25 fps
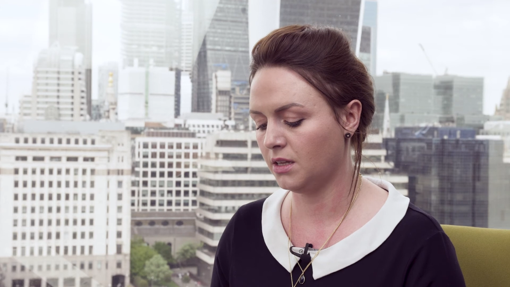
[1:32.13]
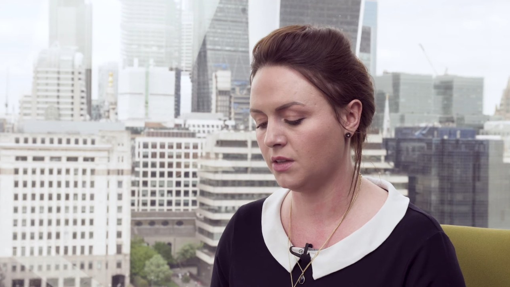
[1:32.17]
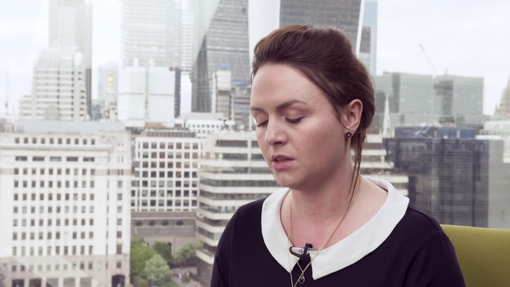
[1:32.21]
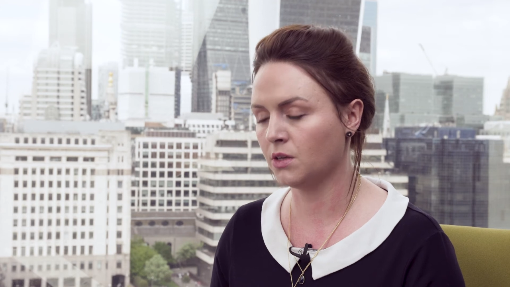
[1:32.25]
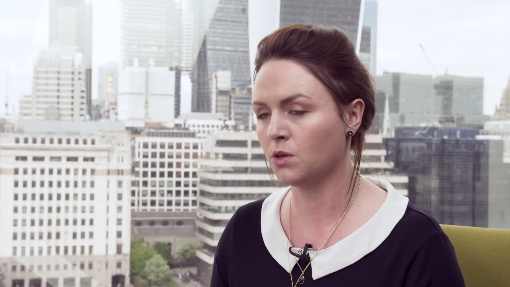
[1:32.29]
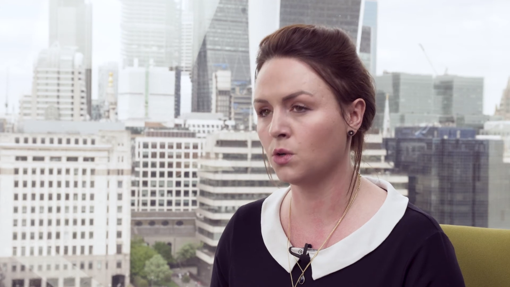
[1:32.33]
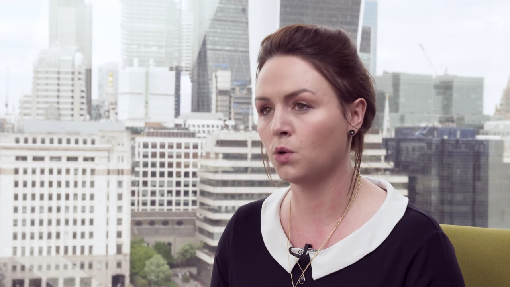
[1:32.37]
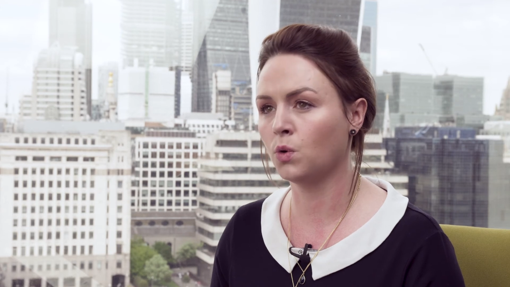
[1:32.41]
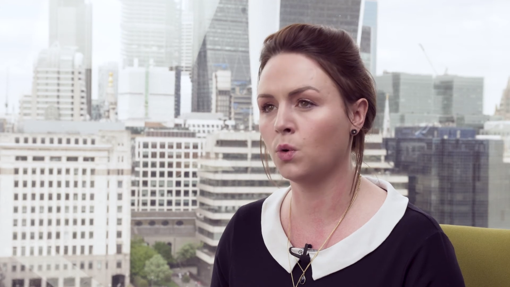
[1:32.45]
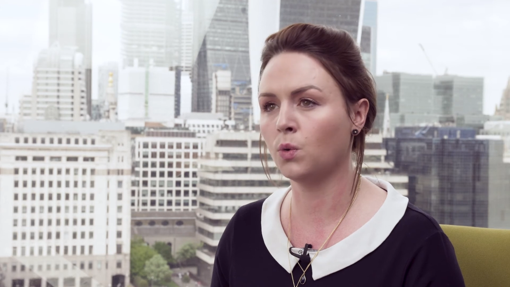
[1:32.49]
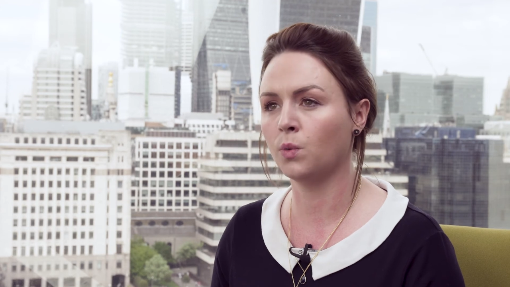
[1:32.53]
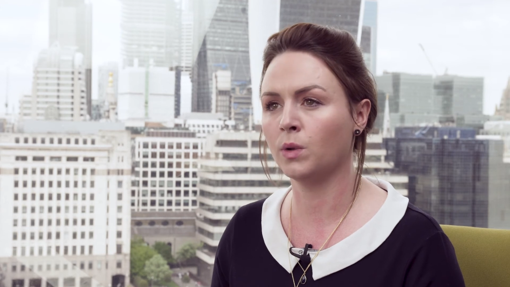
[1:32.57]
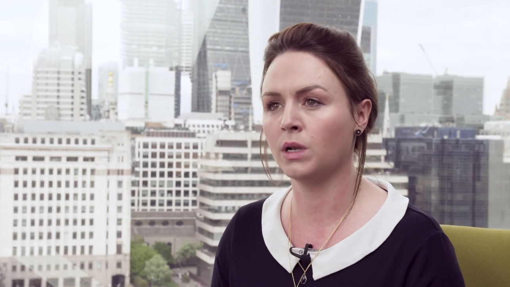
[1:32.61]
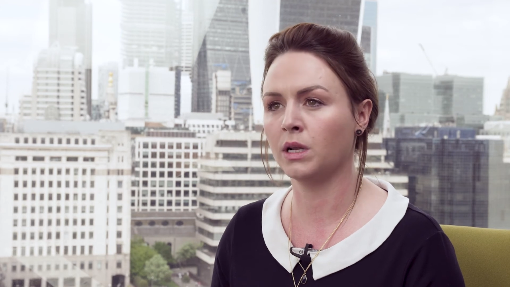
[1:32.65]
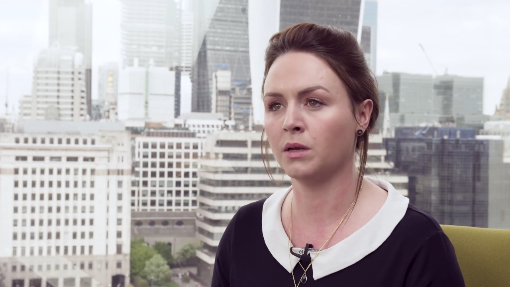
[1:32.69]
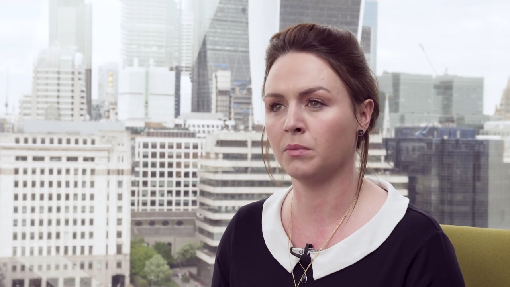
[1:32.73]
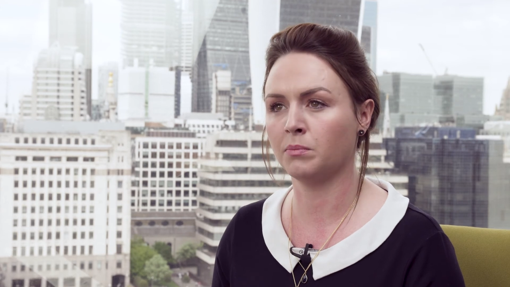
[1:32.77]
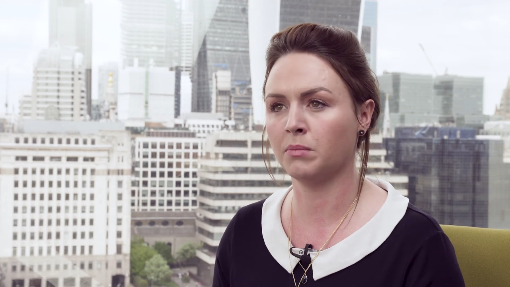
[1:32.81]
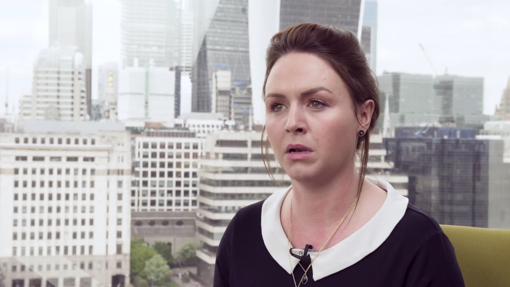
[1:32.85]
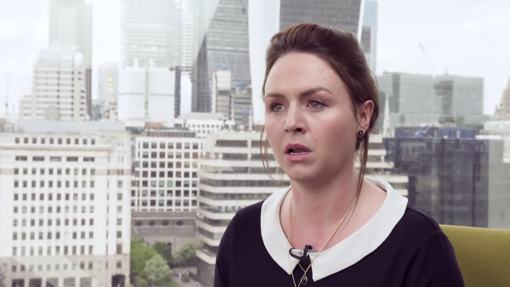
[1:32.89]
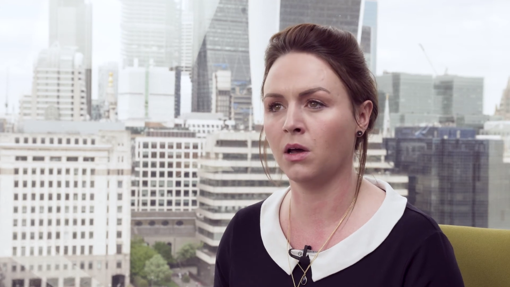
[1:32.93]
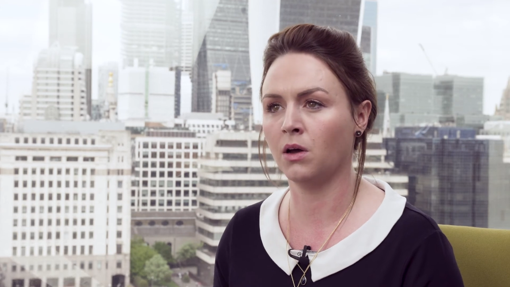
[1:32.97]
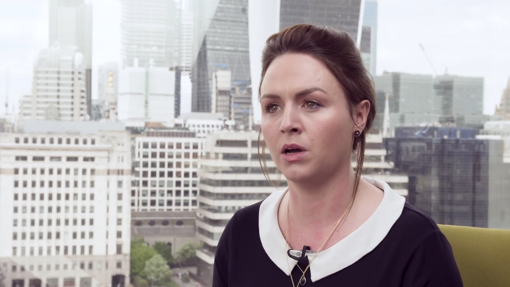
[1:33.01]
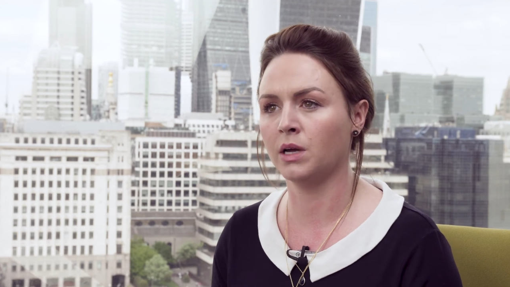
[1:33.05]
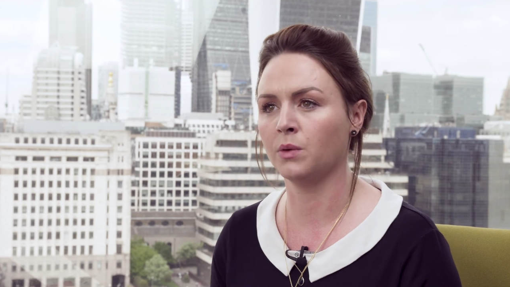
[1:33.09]
The court will
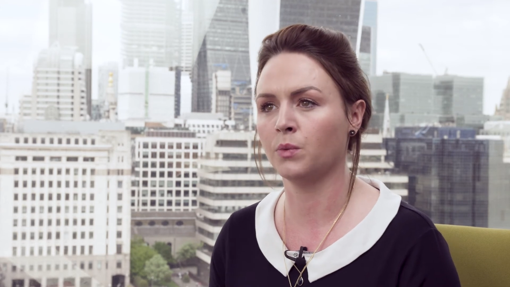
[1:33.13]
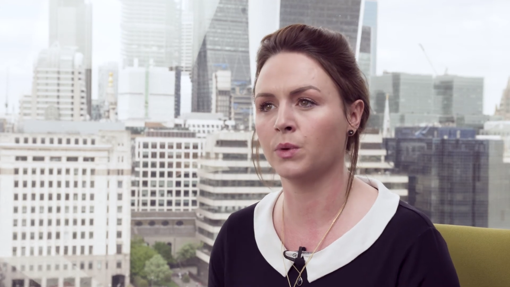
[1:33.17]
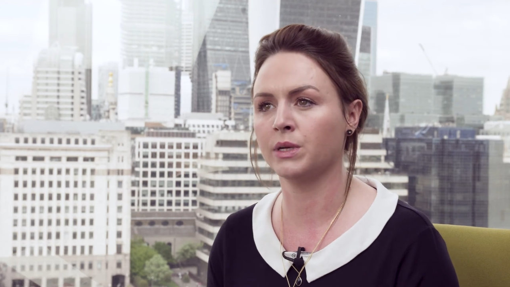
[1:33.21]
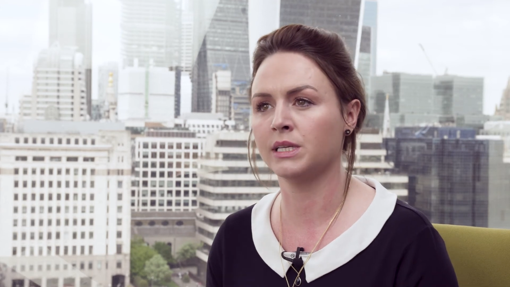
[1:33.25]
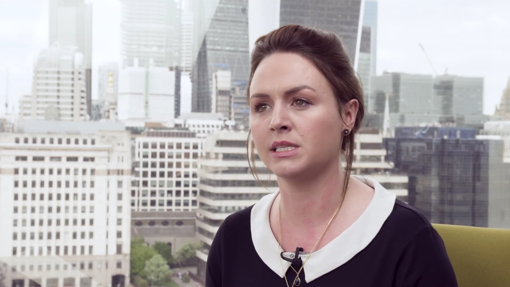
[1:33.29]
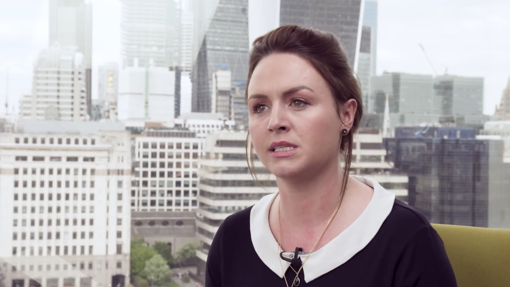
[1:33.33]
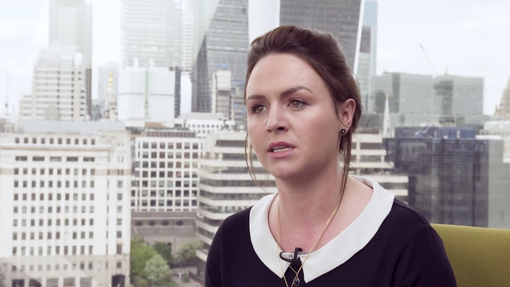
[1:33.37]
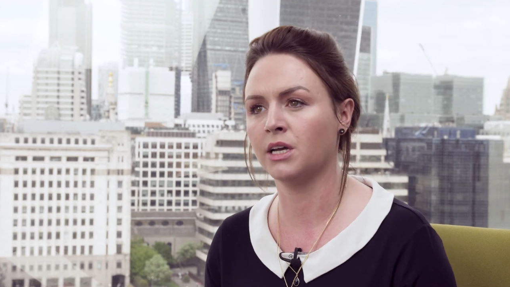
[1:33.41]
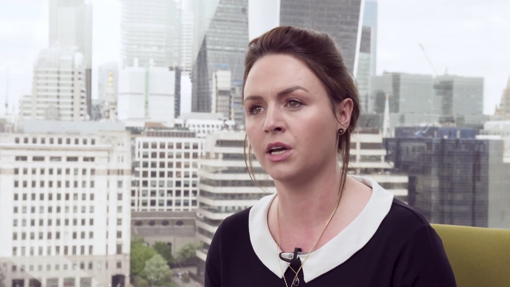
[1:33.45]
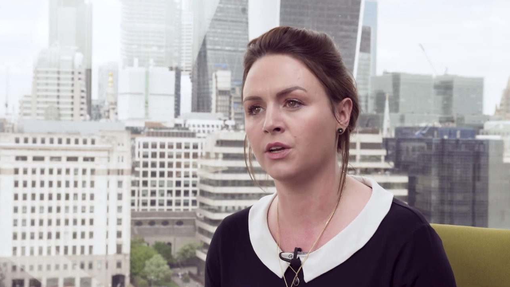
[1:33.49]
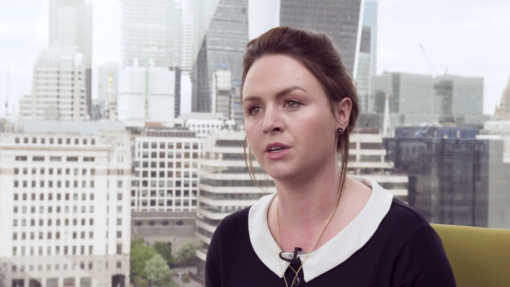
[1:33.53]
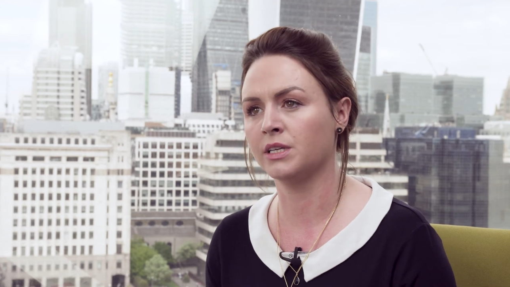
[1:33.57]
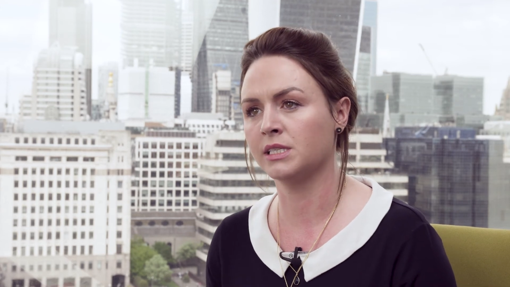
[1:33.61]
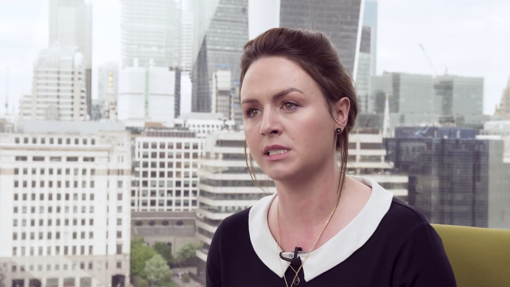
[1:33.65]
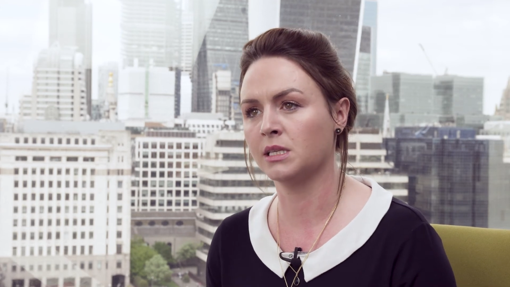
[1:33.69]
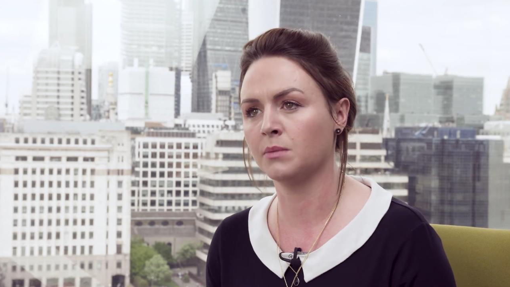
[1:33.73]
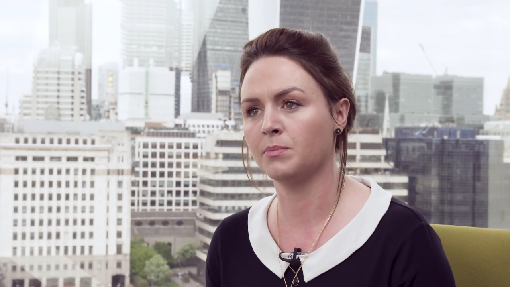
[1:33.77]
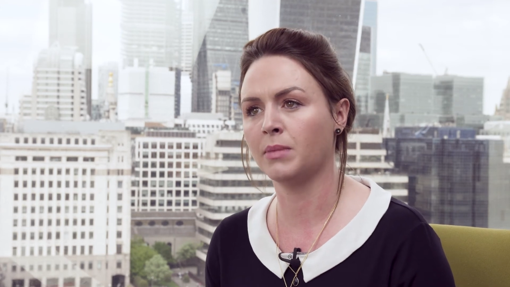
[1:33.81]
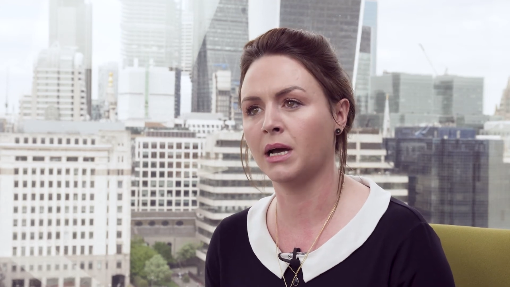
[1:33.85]
apply what is known as the